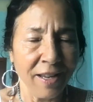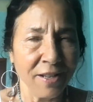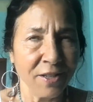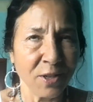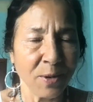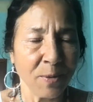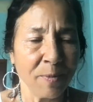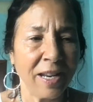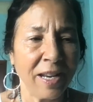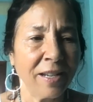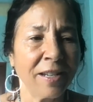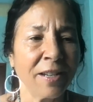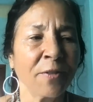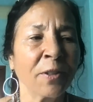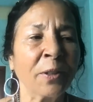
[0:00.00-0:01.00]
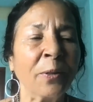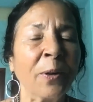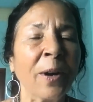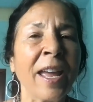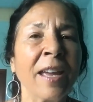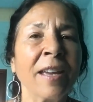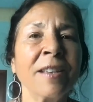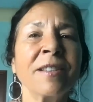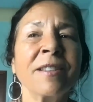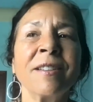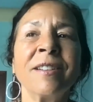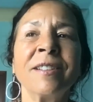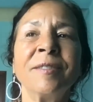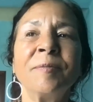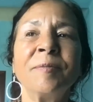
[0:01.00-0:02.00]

in so many different ways.